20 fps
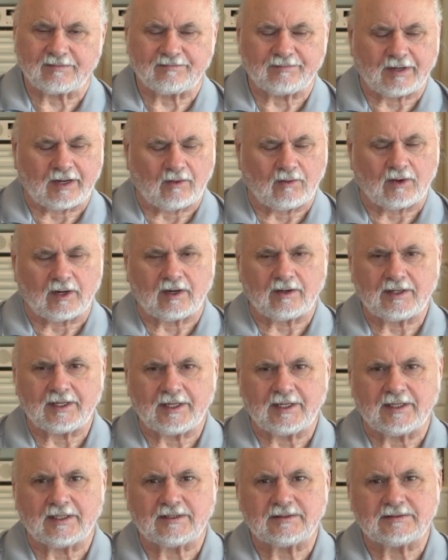Bow our
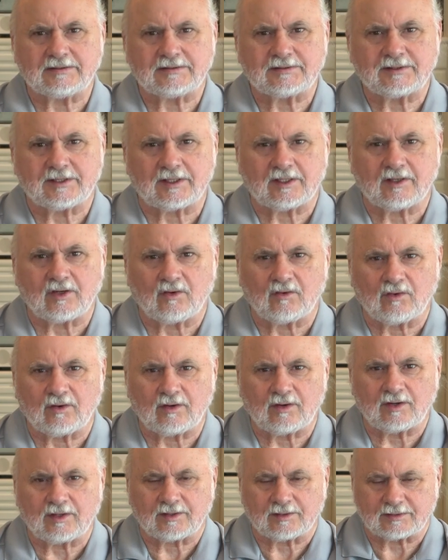head to the
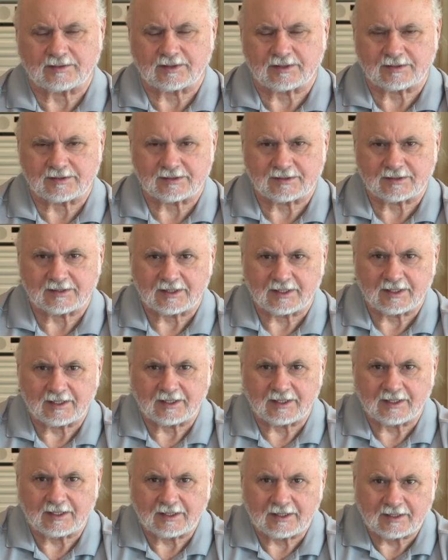Lord and just
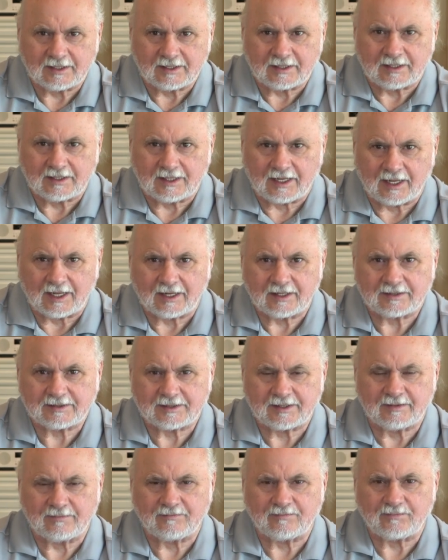ask
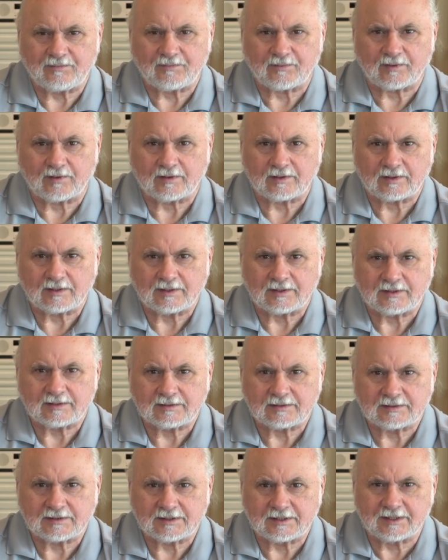Him for
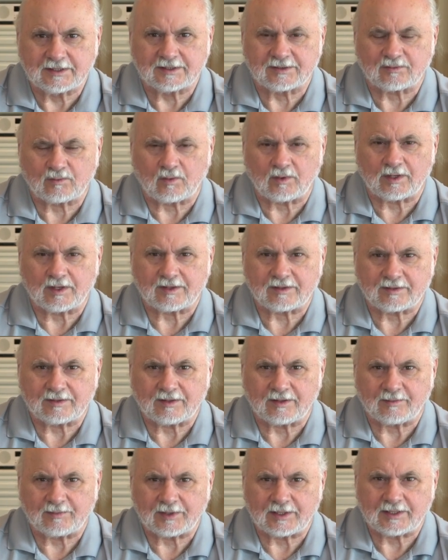His wisdom,
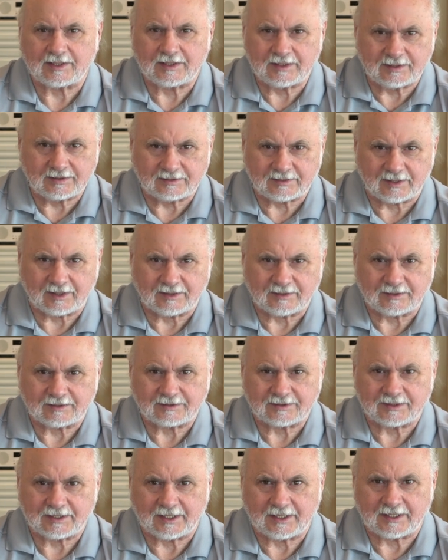His
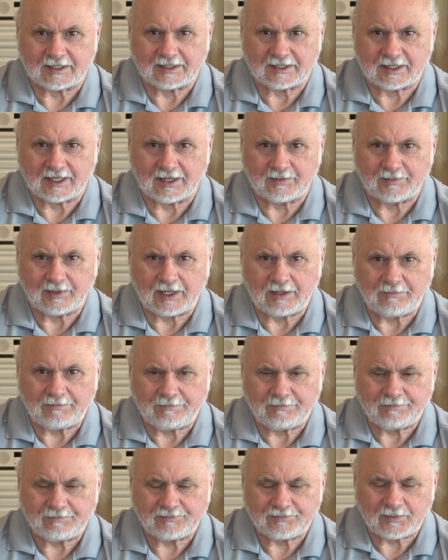understanding. Amen.
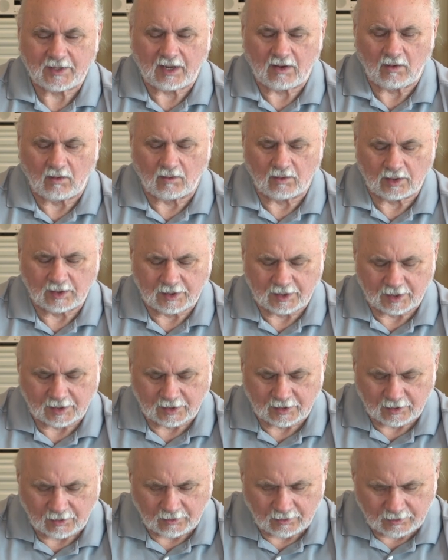Holy
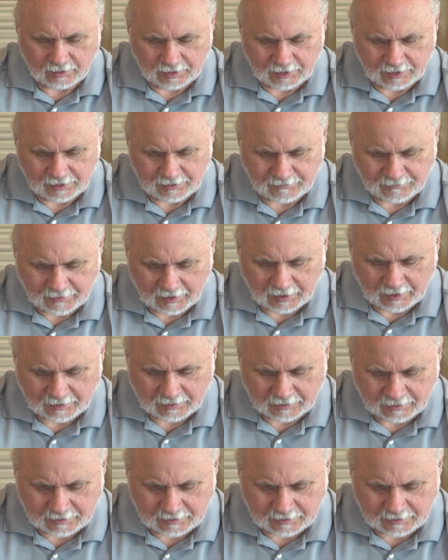and glorious God.